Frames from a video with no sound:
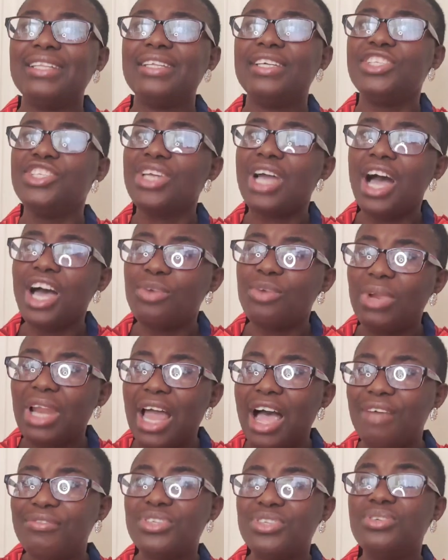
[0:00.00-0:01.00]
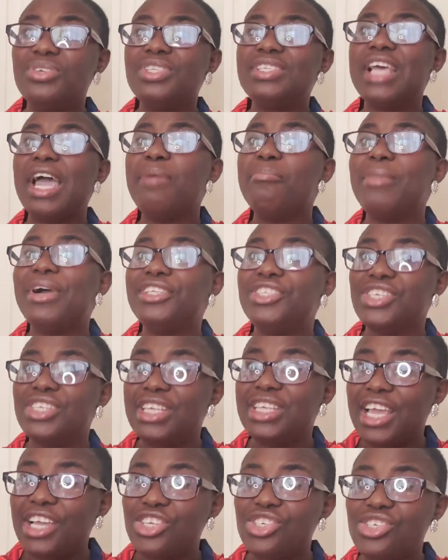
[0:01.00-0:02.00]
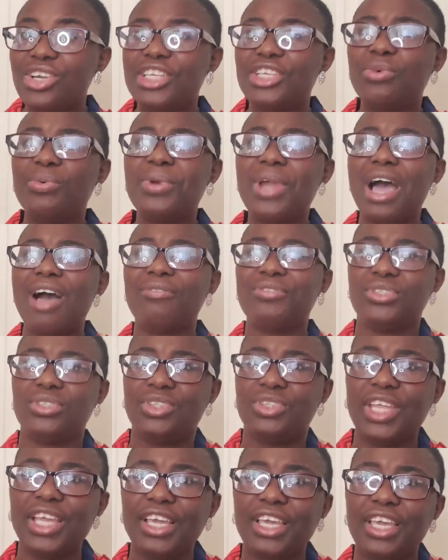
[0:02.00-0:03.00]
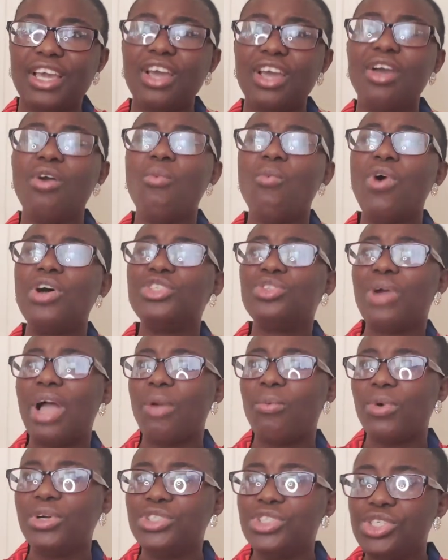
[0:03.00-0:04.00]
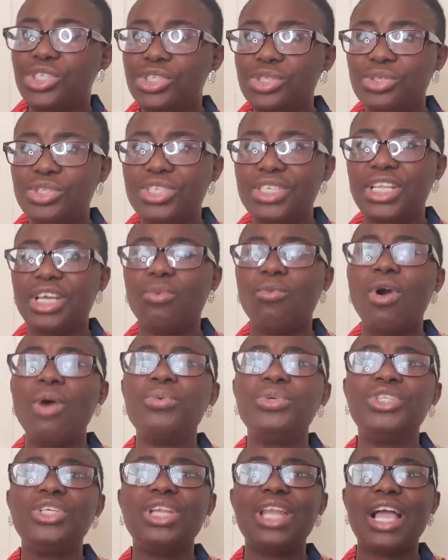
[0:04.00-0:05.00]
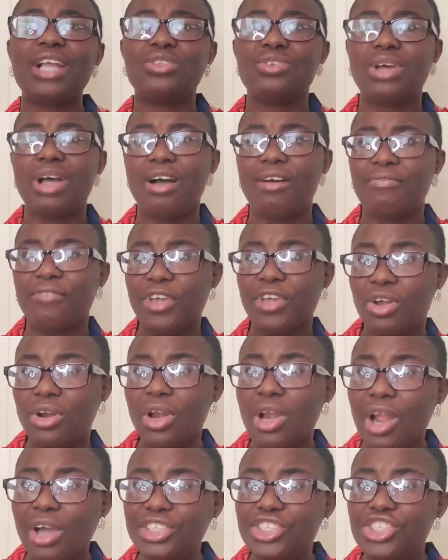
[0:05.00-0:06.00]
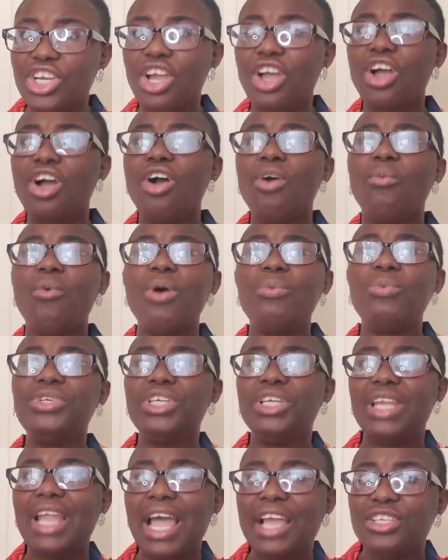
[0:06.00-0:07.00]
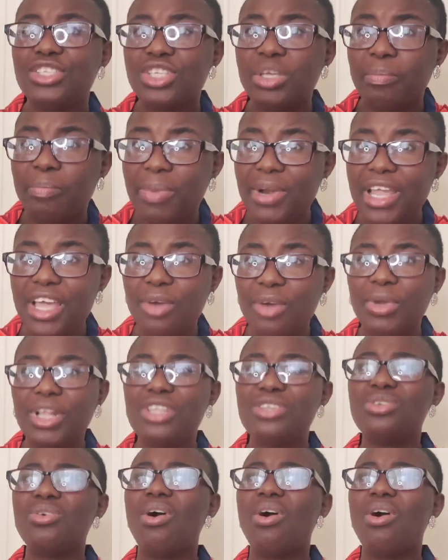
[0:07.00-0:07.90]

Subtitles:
The child will have to use their imagination. They would have to think, what do I want to do today? What would you like to have for your lunch? What would you like to play with?